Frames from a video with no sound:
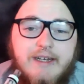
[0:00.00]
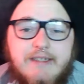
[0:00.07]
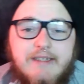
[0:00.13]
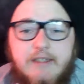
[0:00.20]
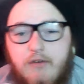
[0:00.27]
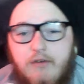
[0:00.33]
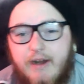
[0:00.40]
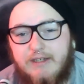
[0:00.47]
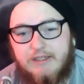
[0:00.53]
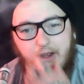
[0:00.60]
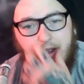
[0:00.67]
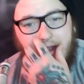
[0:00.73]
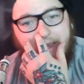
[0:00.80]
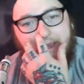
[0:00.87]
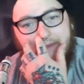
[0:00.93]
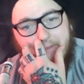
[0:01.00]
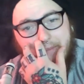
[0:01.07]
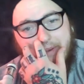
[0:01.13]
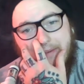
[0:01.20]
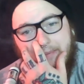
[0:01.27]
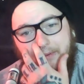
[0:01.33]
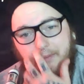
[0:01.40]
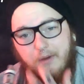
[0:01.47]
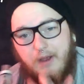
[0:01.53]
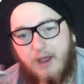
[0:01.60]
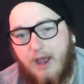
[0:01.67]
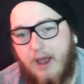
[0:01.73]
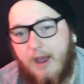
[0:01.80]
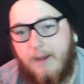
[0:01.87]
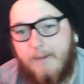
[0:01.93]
So this is a great starter kit for people.